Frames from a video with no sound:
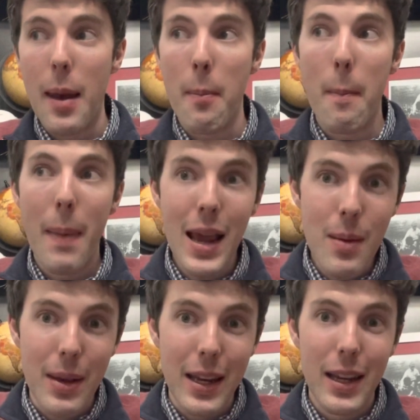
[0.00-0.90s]
and
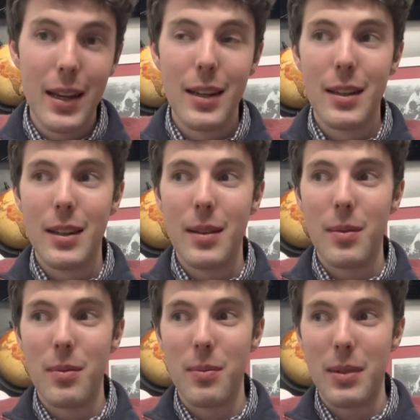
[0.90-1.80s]
maybe
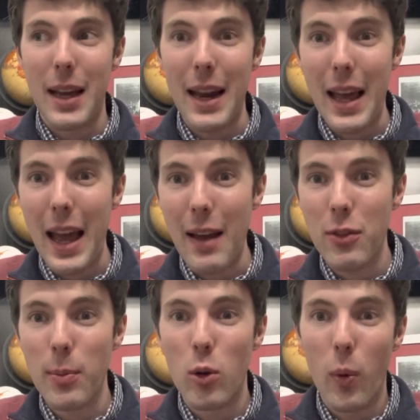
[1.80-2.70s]
kind of have
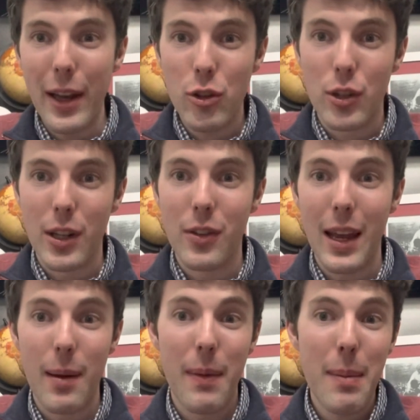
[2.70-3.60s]
some questions
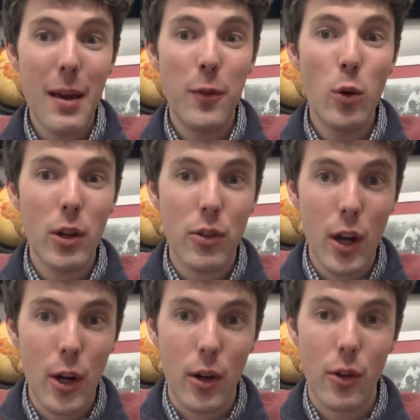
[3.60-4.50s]
and maybe a few
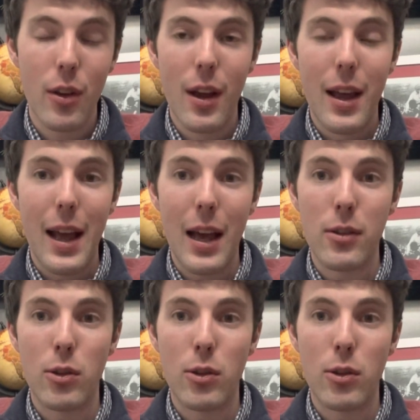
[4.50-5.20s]
concerns as the